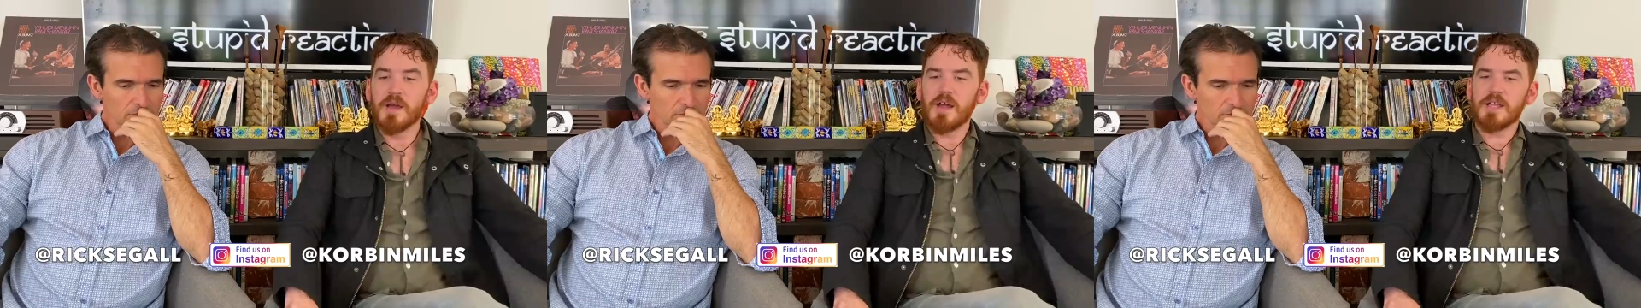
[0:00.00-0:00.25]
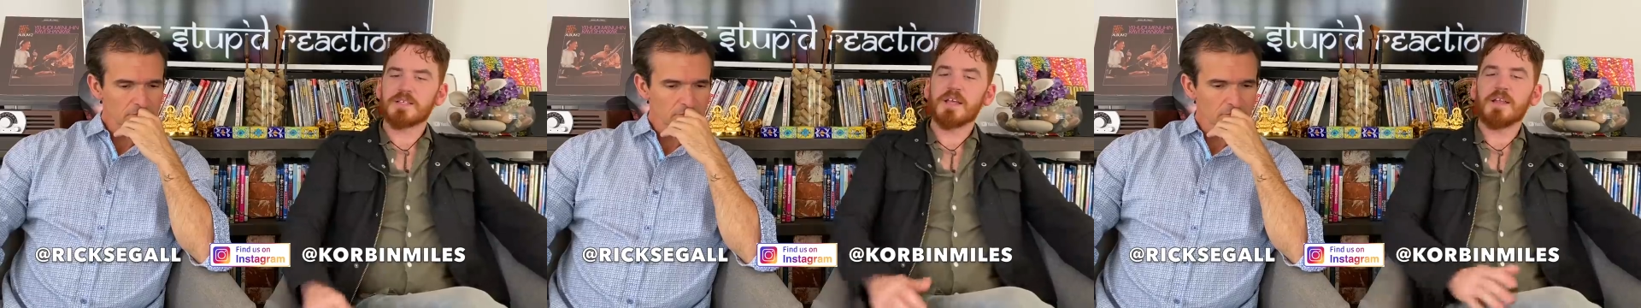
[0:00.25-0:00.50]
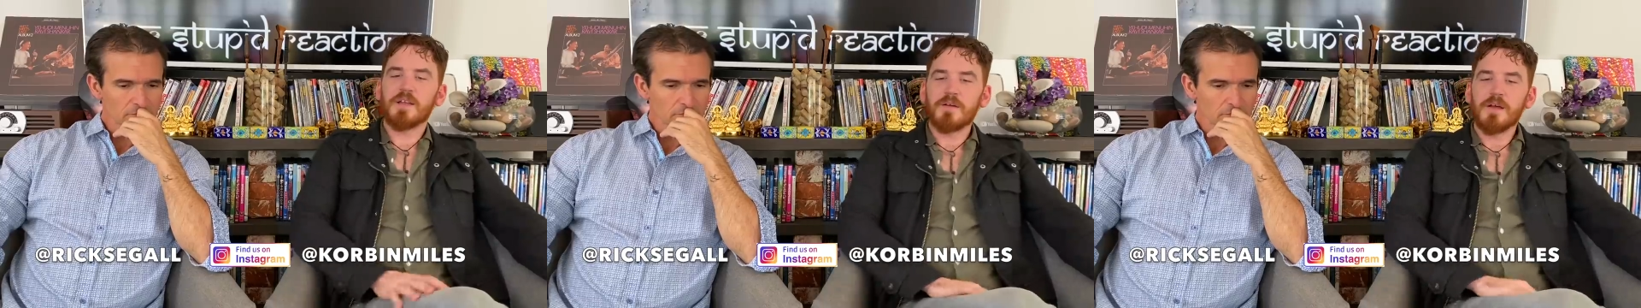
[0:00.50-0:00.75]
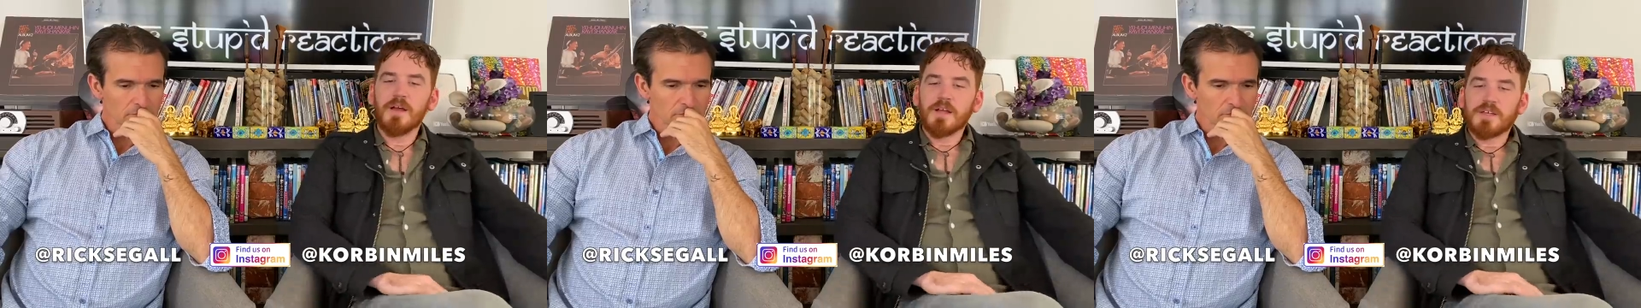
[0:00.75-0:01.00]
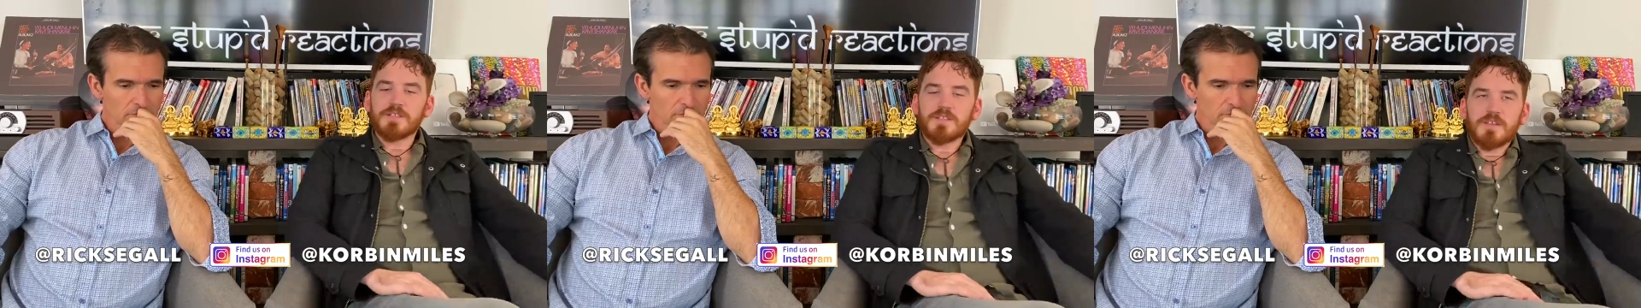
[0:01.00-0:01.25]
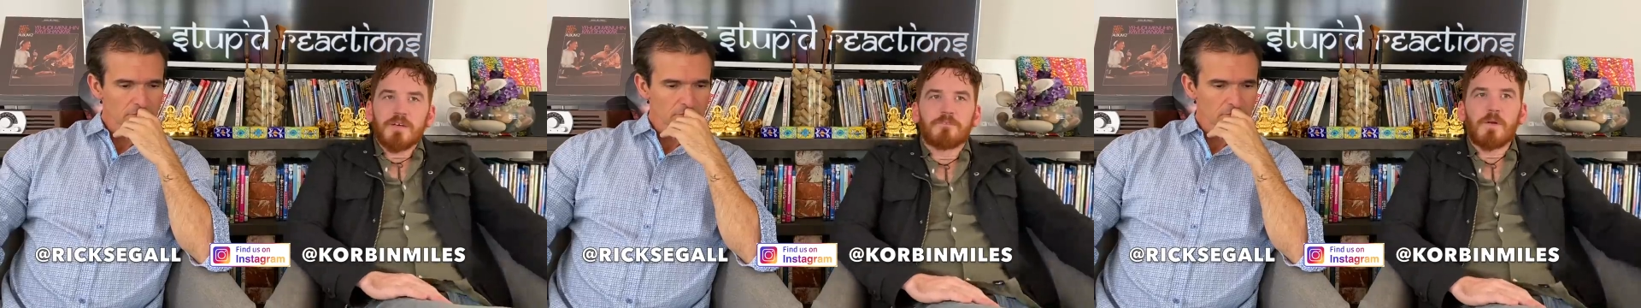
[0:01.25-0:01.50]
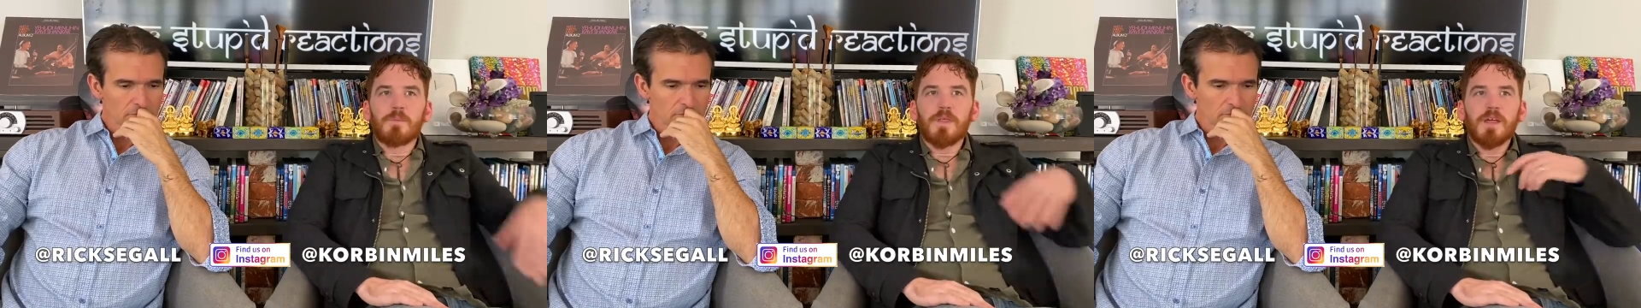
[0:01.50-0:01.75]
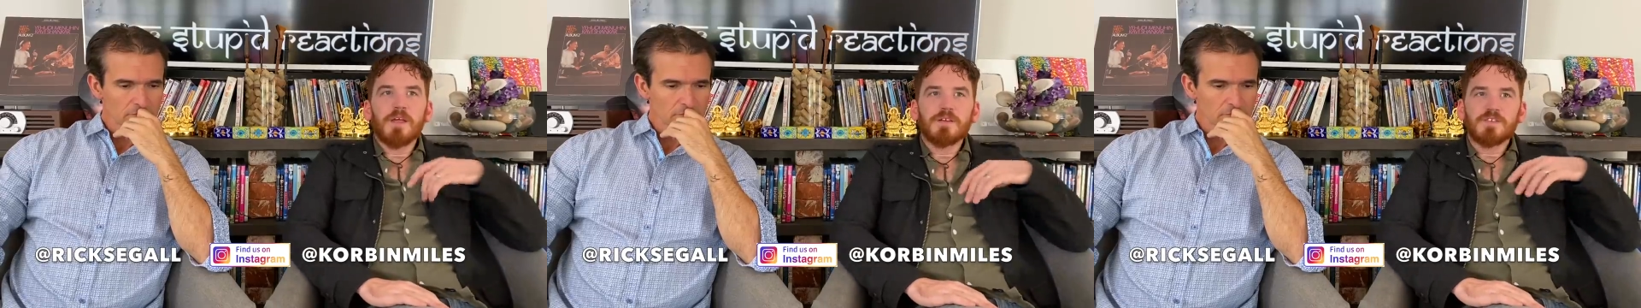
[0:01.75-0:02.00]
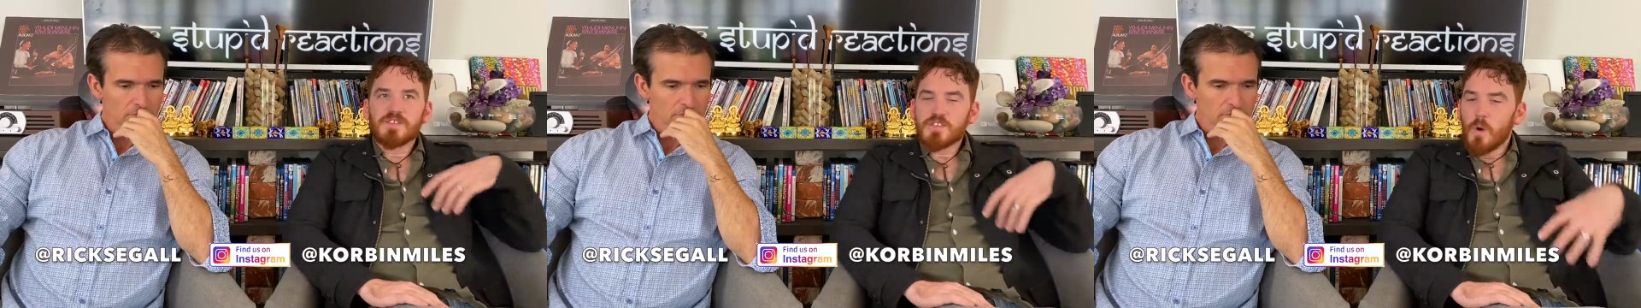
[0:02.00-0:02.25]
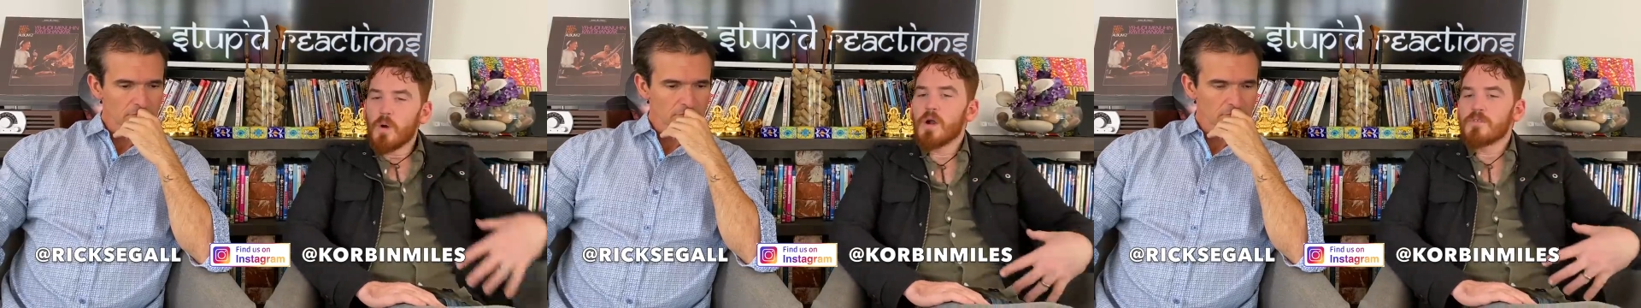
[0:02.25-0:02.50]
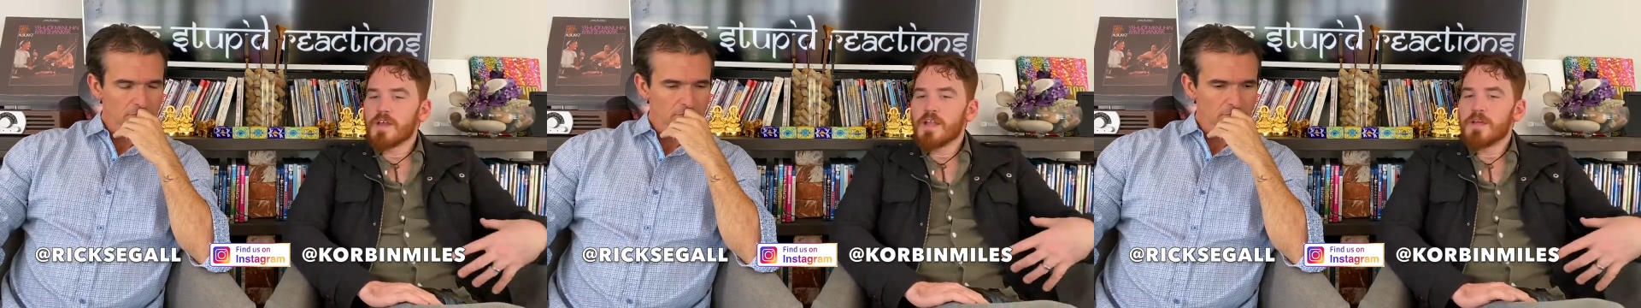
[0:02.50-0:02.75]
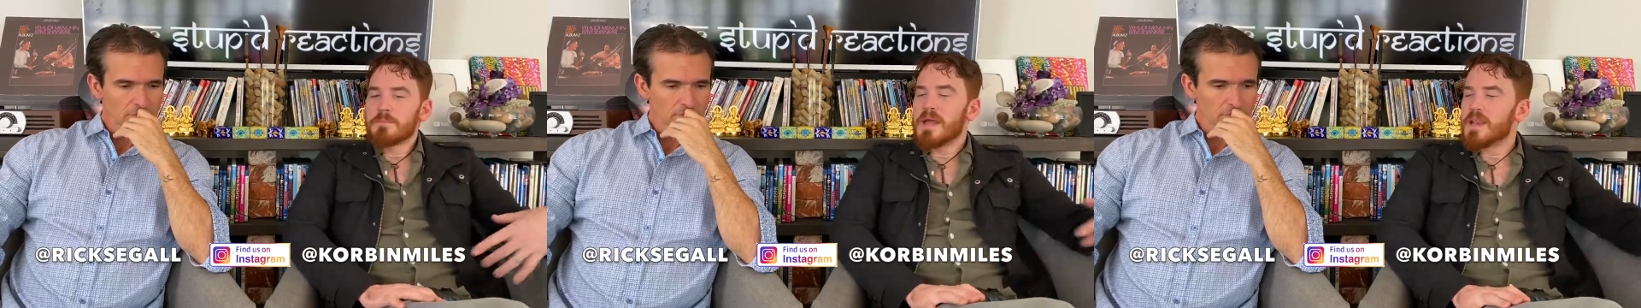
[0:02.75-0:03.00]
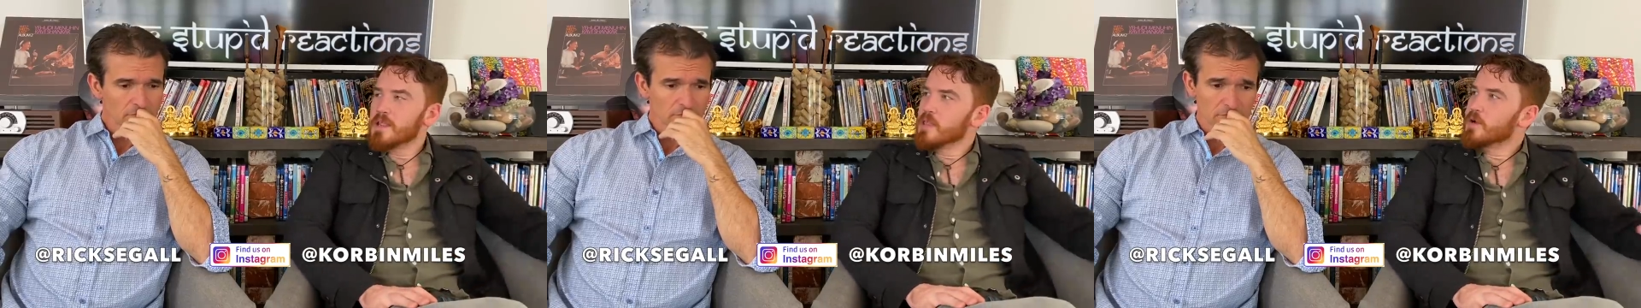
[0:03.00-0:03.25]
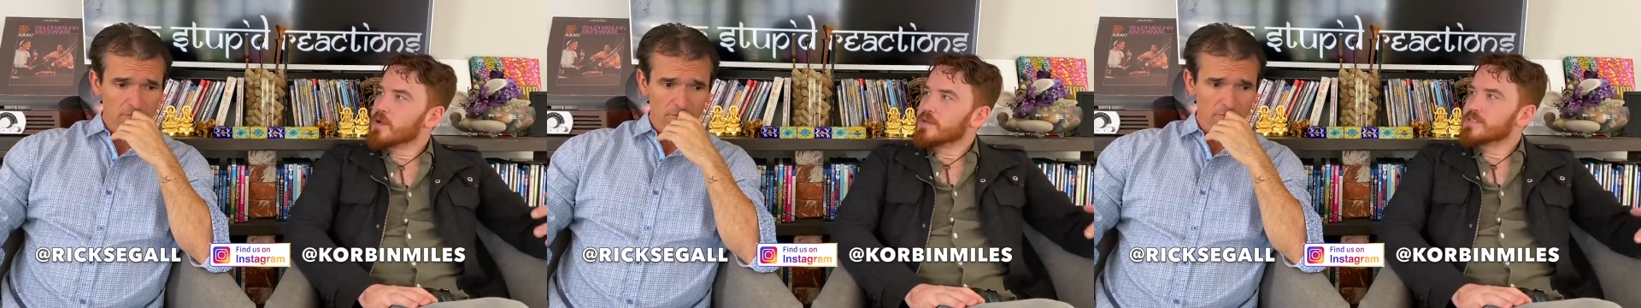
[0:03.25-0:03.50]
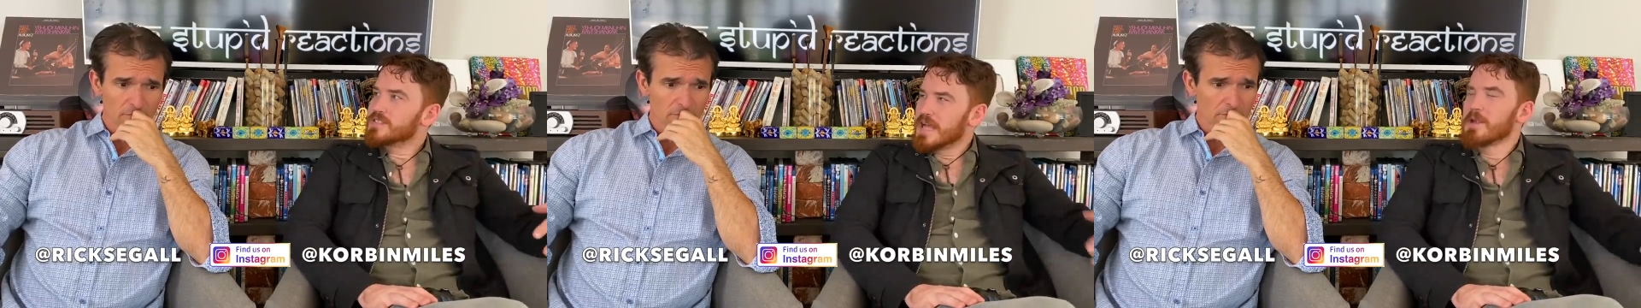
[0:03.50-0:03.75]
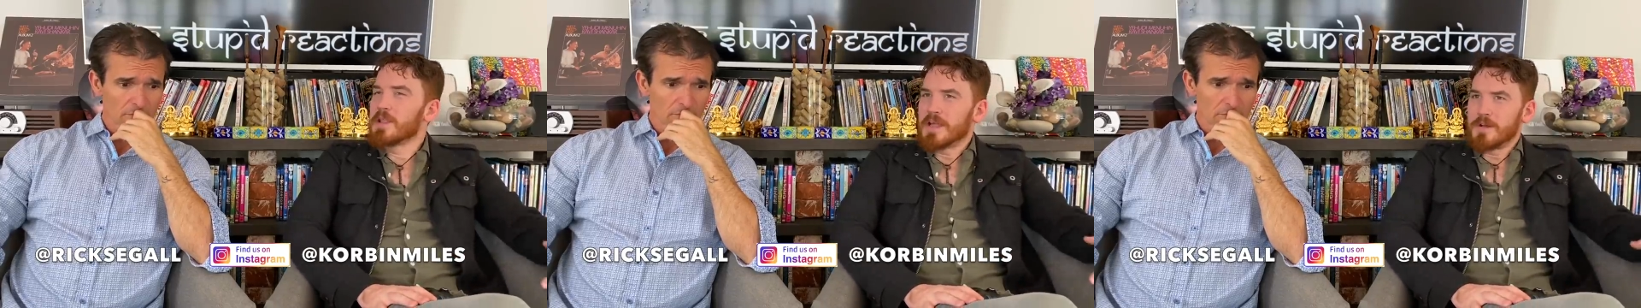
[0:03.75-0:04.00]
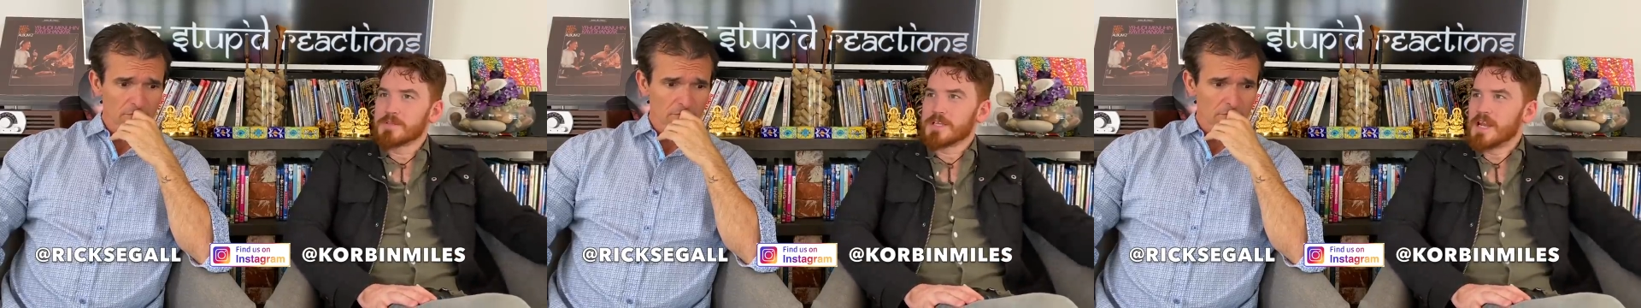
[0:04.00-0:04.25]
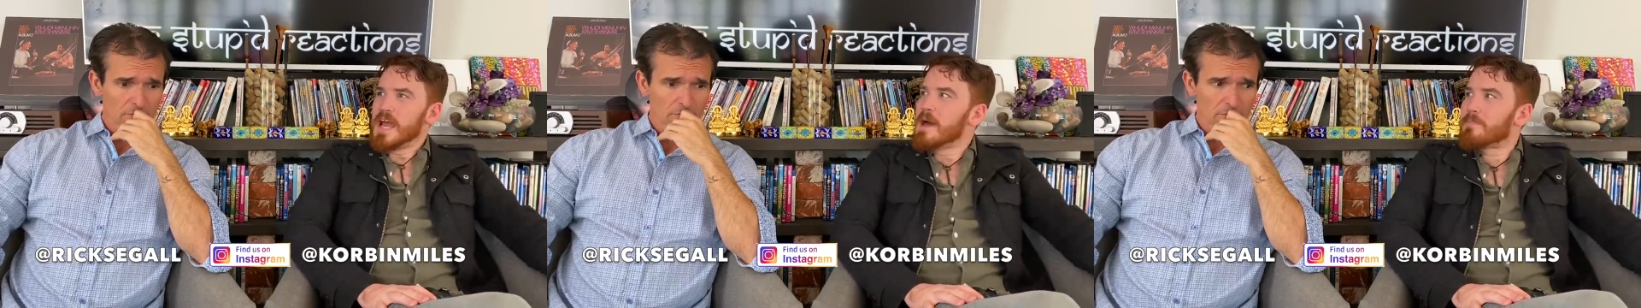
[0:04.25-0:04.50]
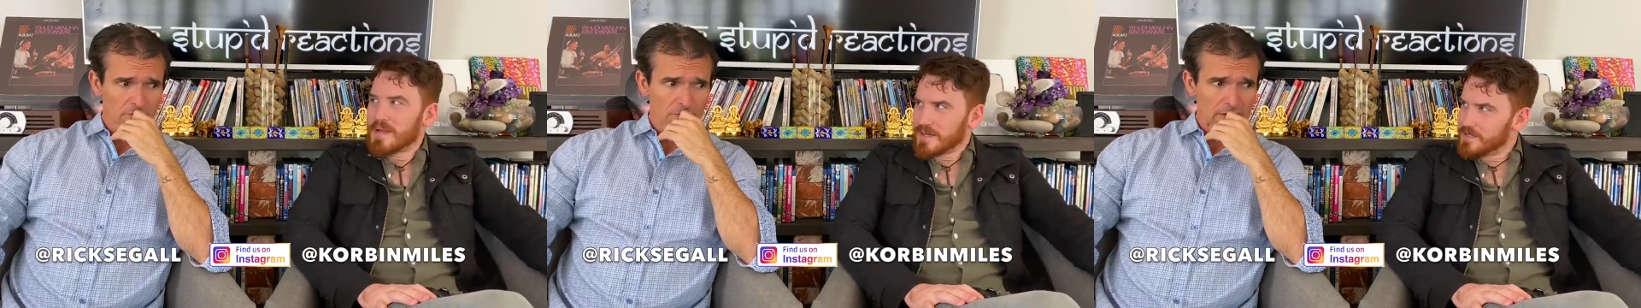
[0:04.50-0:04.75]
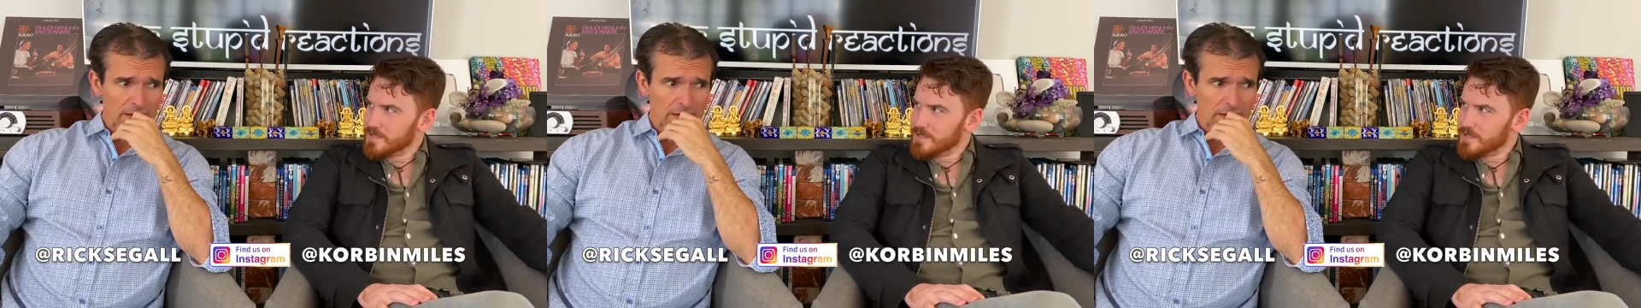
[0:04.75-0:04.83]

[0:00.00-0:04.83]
Speaker 1: Is it, because from the score of it, it made it sound like it was an epic.